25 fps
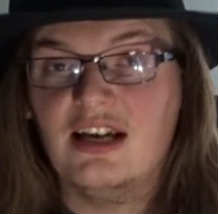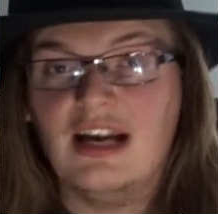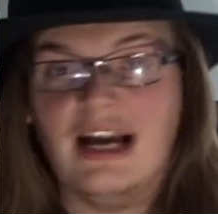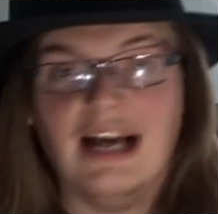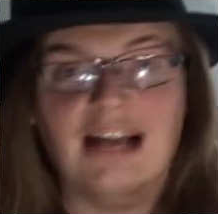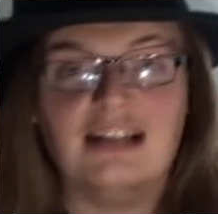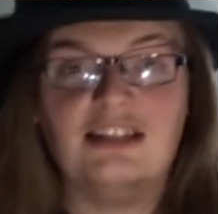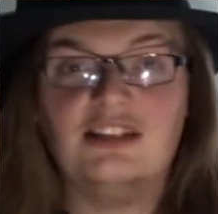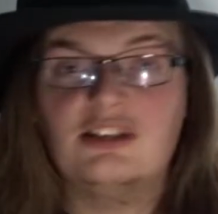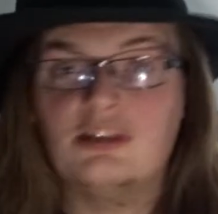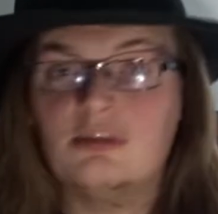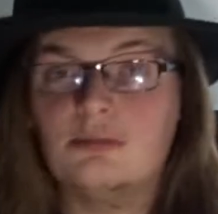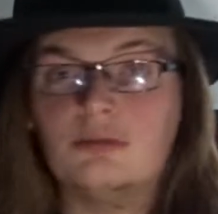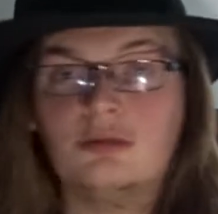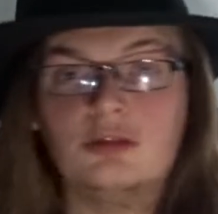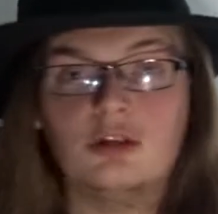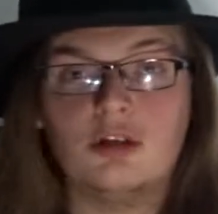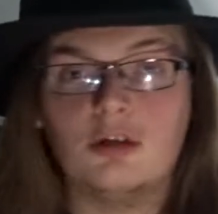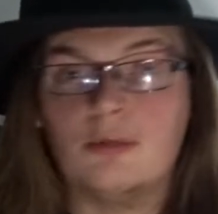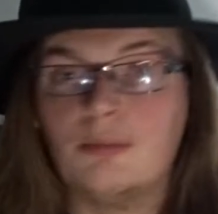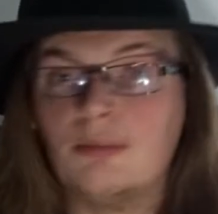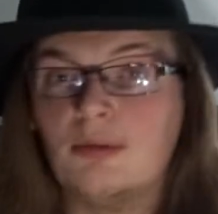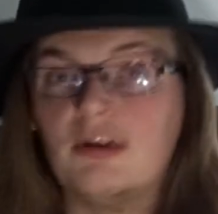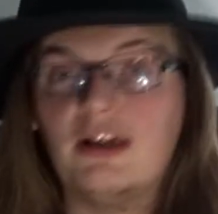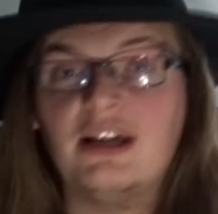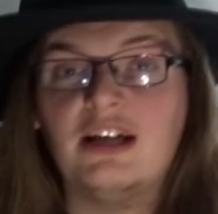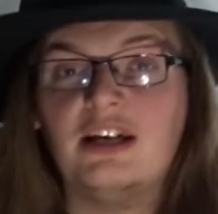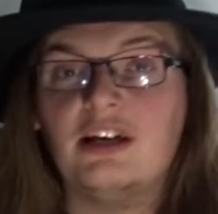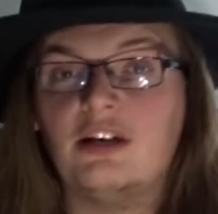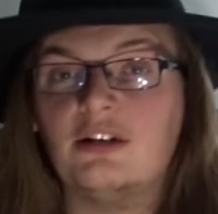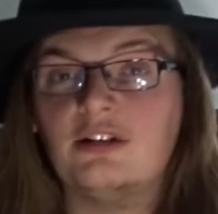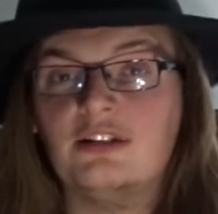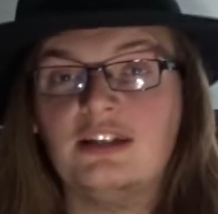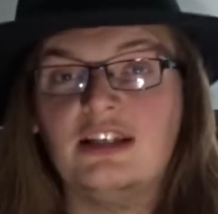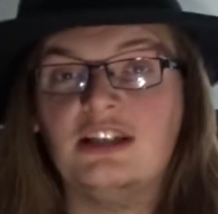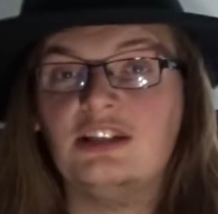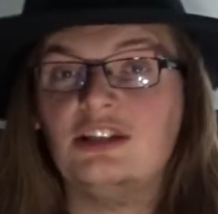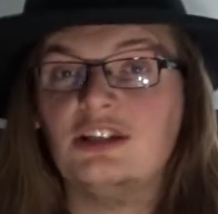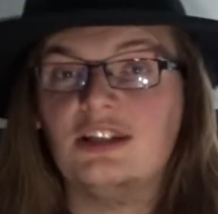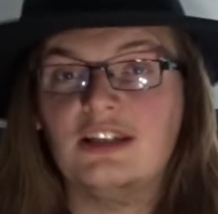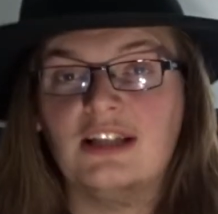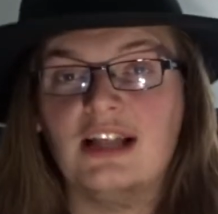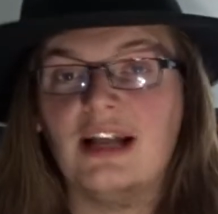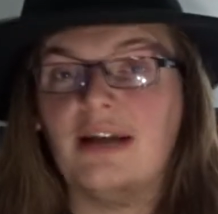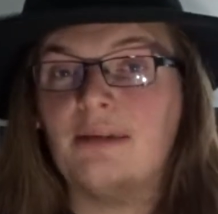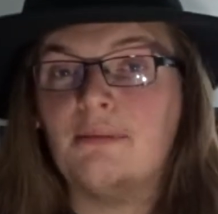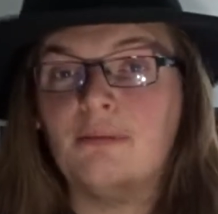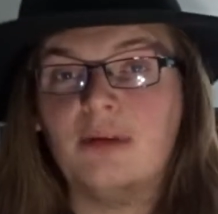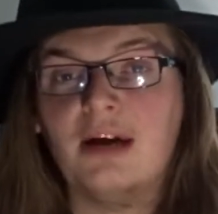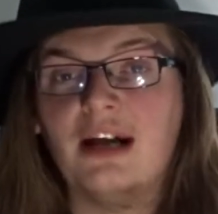had some sort of precognition
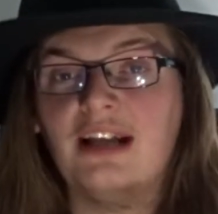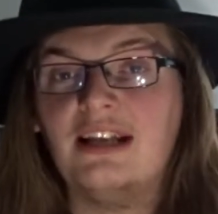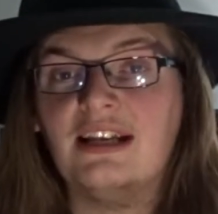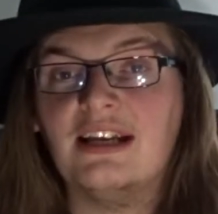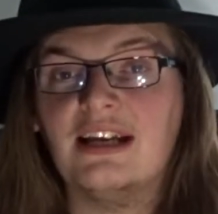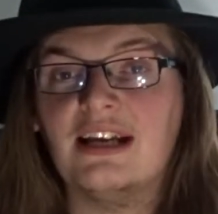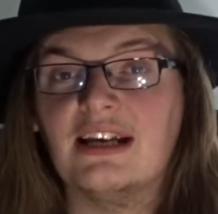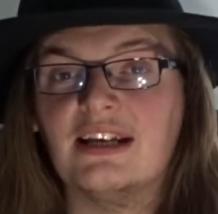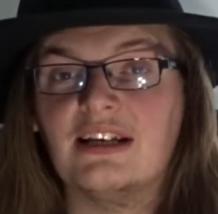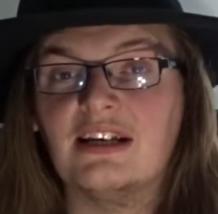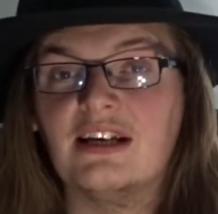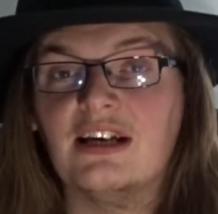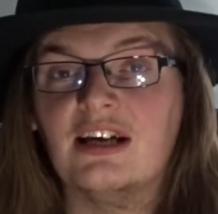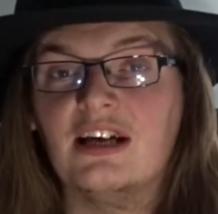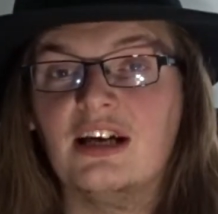like Bran did,